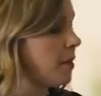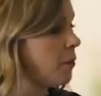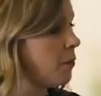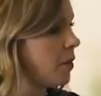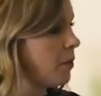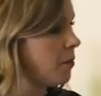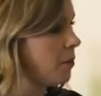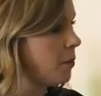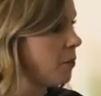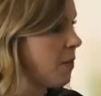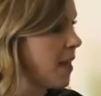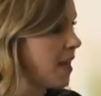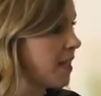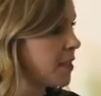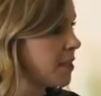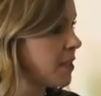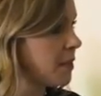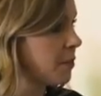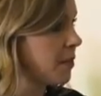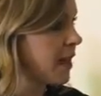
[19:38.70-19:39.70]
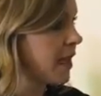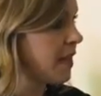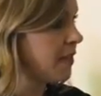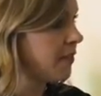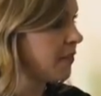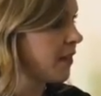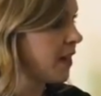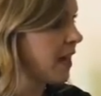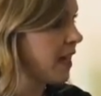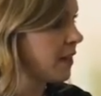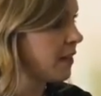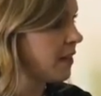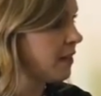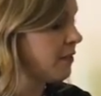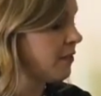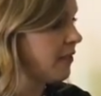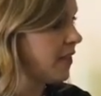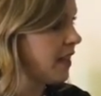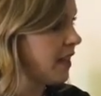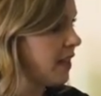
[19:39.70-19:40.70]
we manage the brand for Aaron
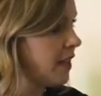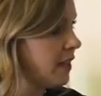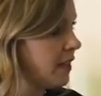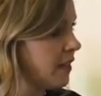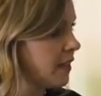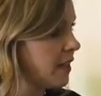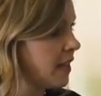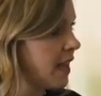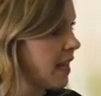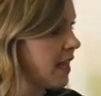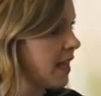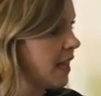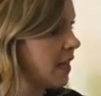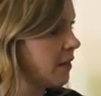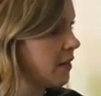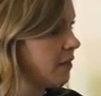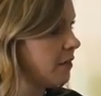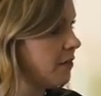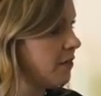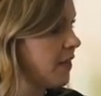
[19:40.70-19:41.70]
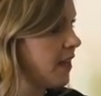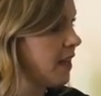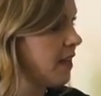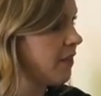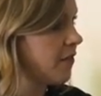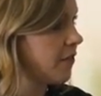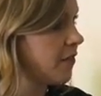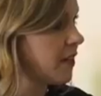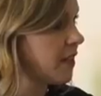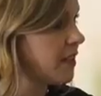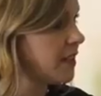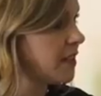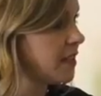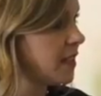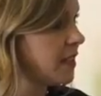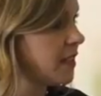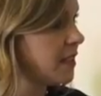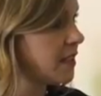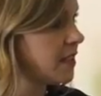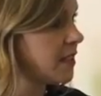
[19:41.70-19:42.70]
V. And Aaron V, for
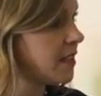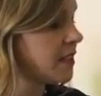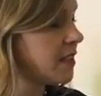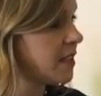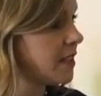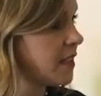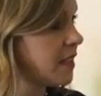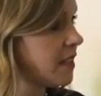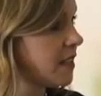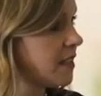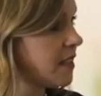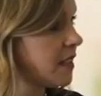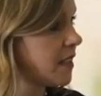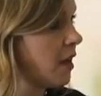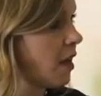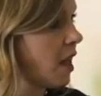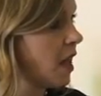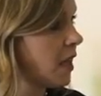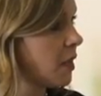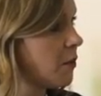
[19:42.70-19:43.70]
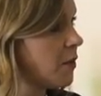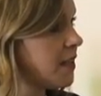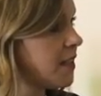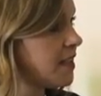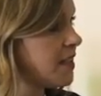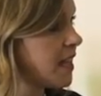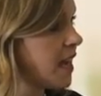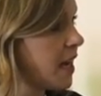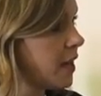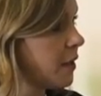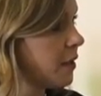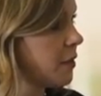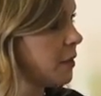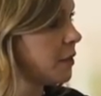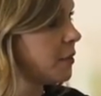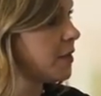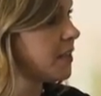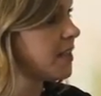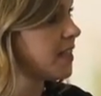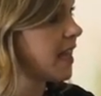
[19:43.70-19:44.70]
instance, is a Hollywood designer,
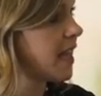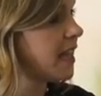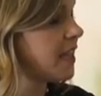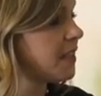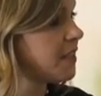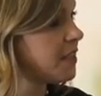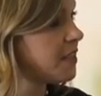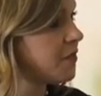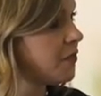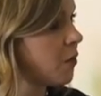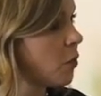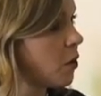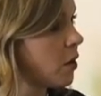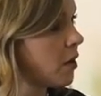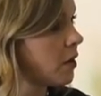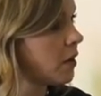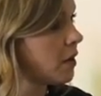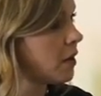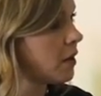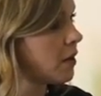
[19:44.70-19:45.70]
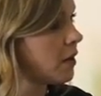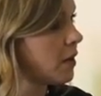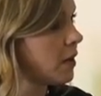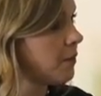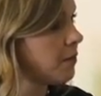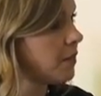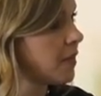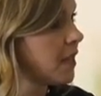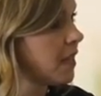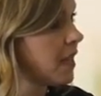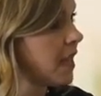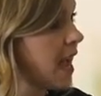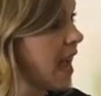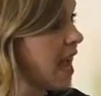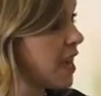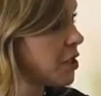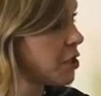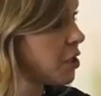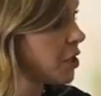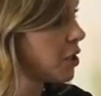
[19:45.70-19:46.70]
designs for
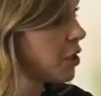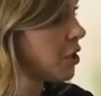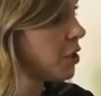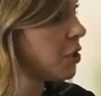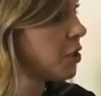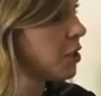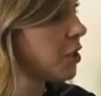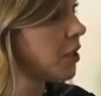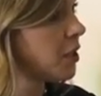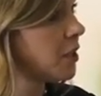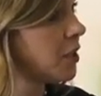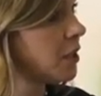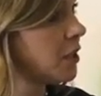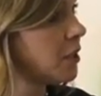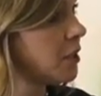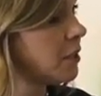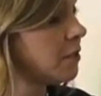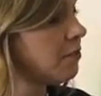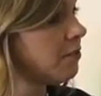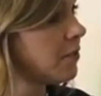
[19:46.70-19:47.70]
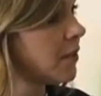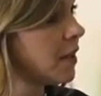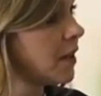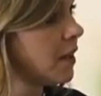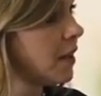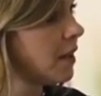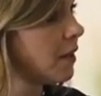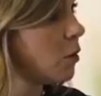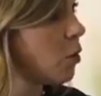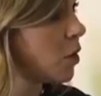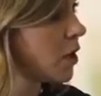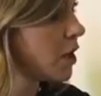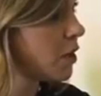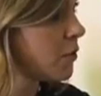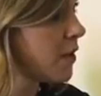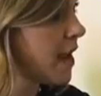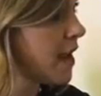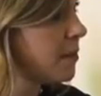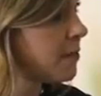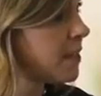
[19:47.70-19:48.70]
Ashton Kutcher, Gordon
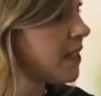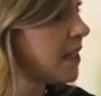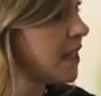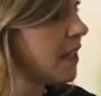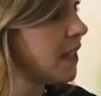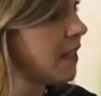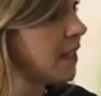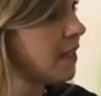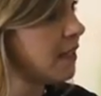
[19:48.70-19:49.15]
Ramsay,